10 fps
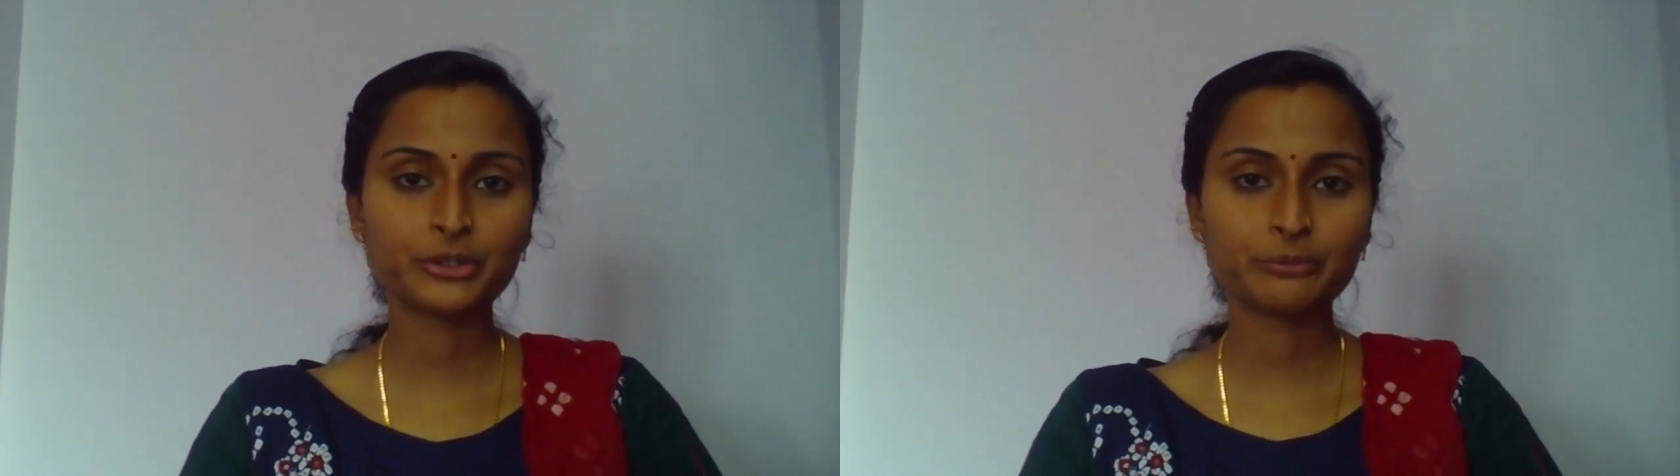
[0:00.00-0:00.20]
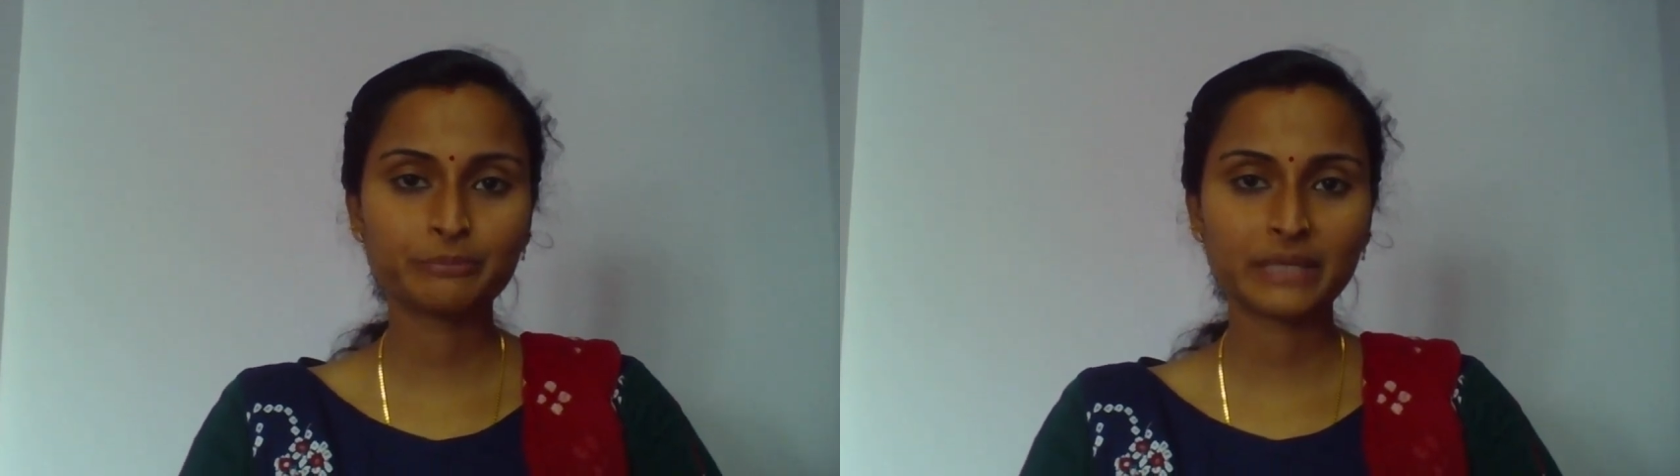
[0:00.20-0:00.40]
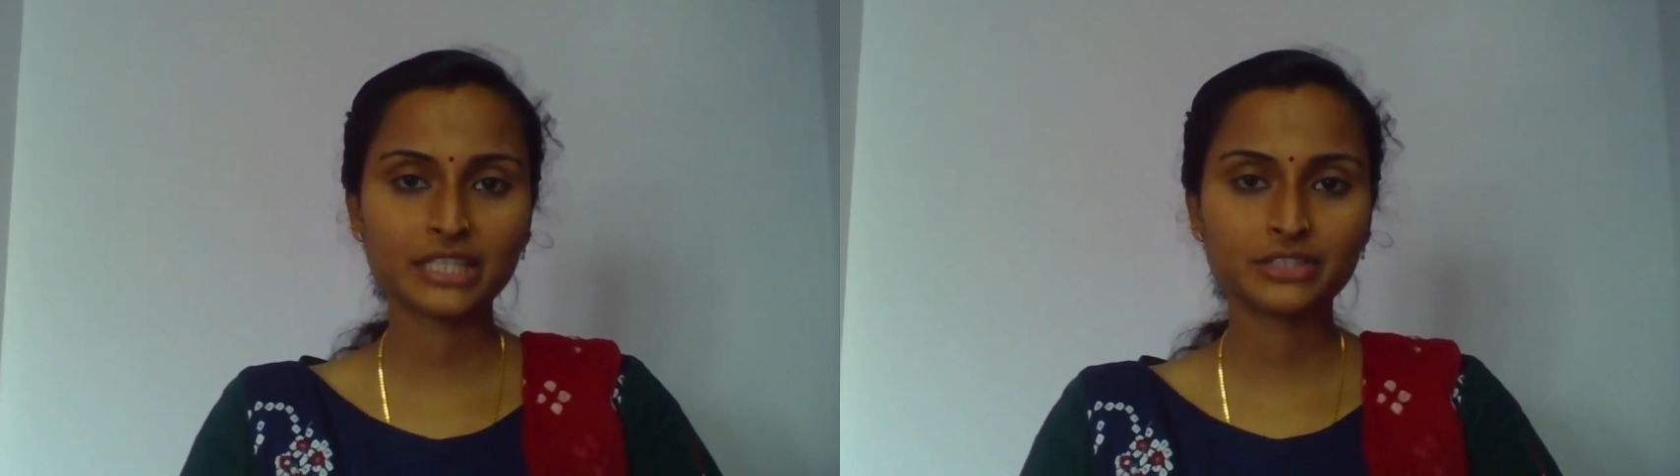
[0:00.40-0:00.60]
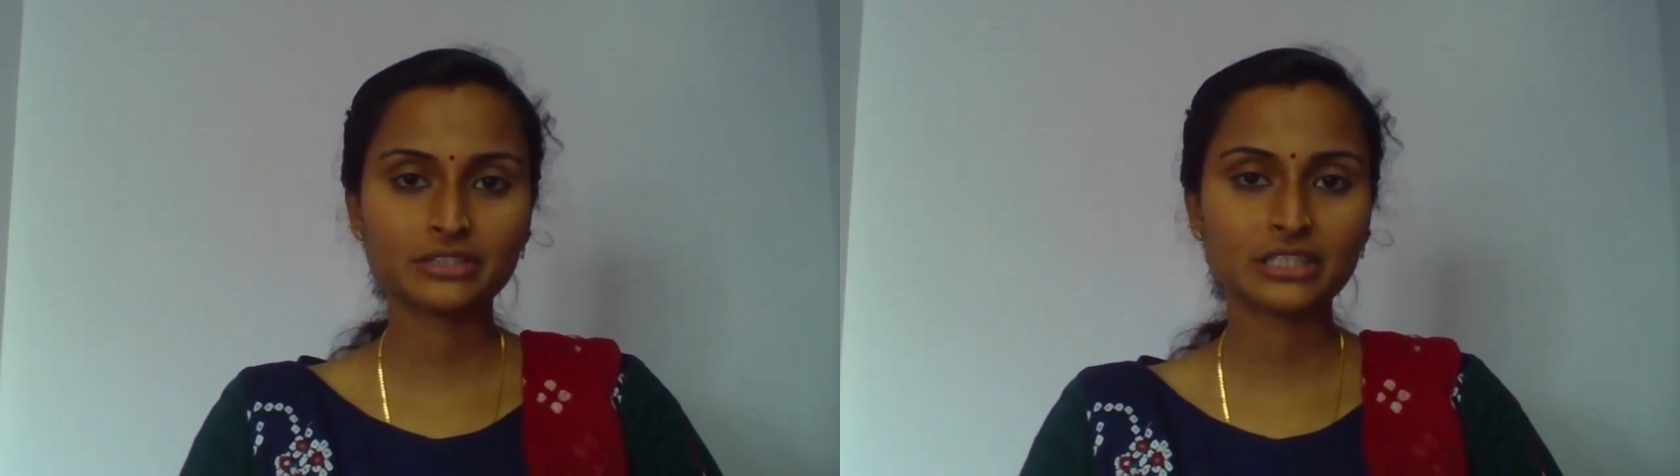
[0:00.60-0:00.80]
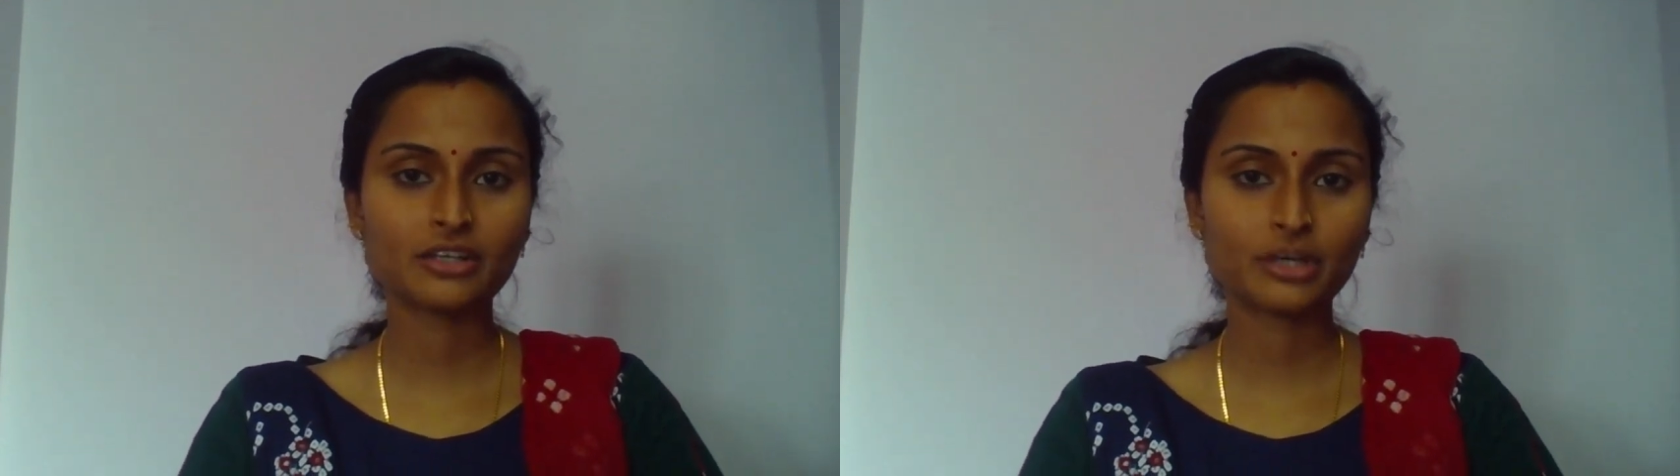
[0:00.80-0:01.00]
pay to the
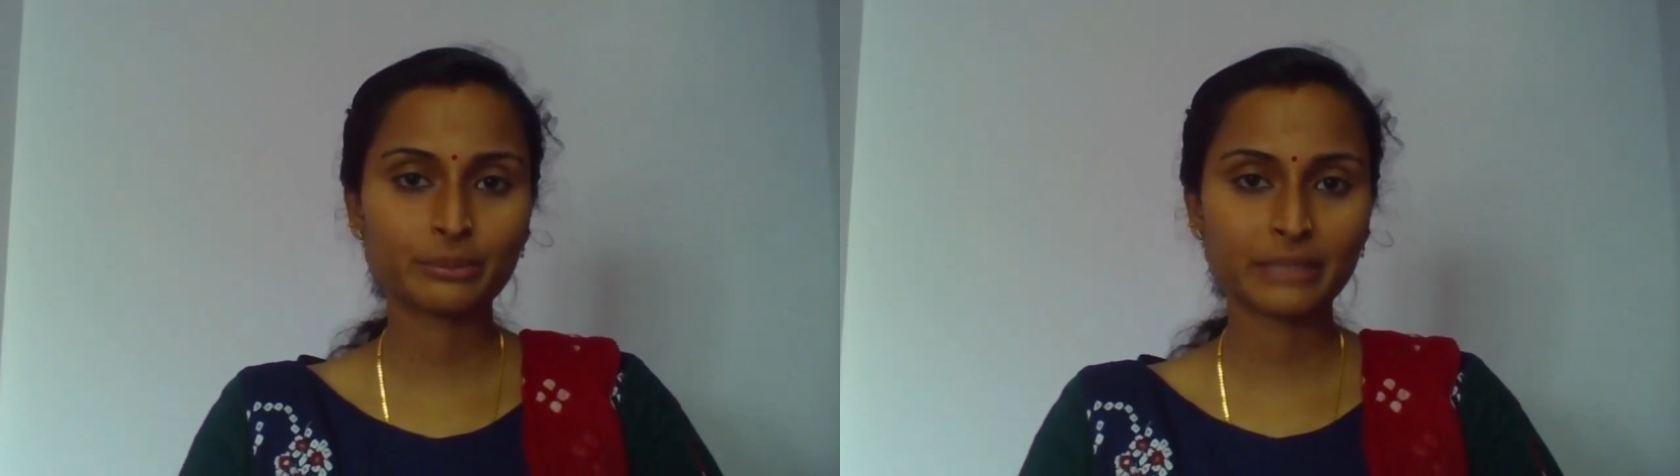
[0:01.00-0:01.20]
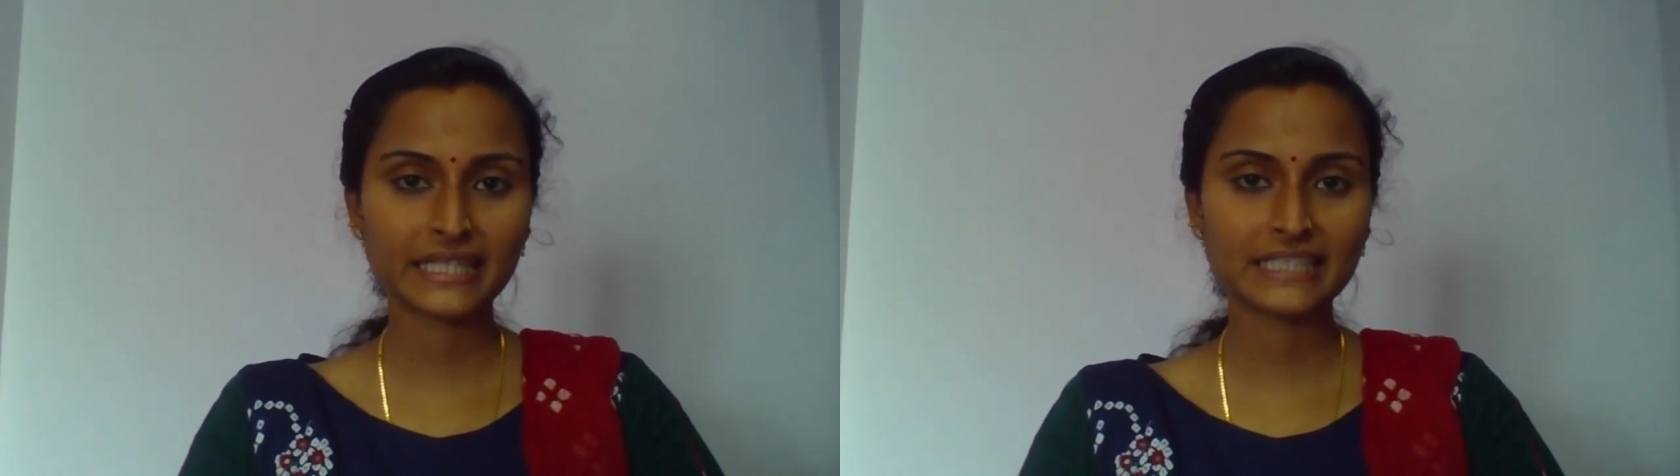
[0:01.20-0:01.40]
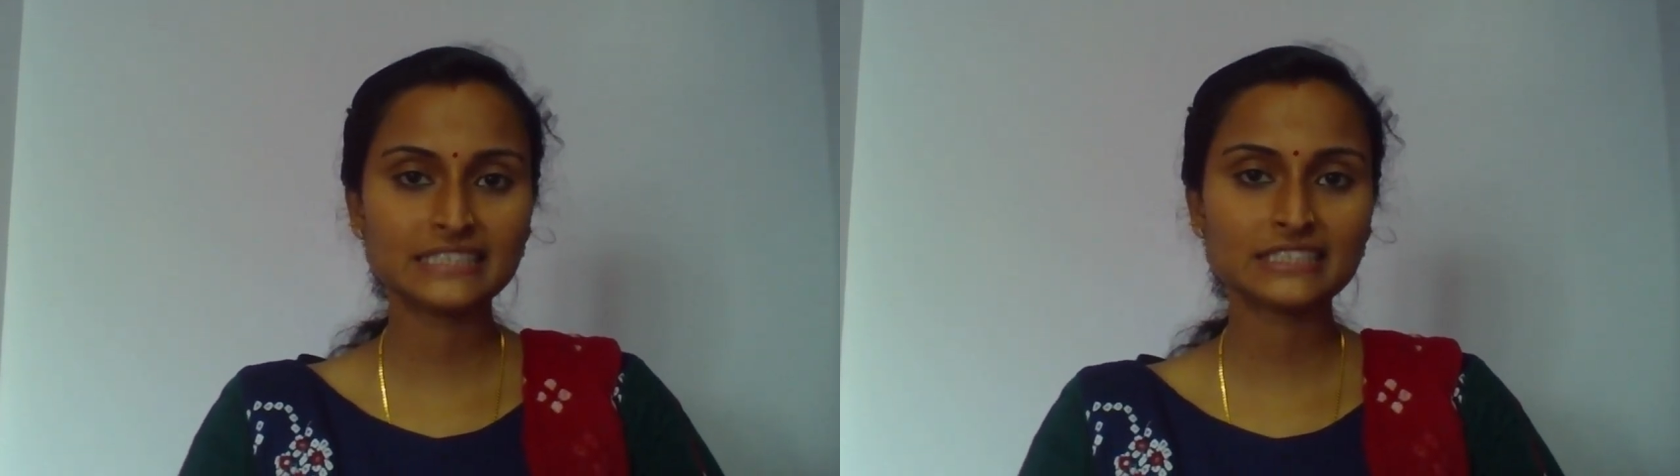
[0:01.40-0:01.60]
government is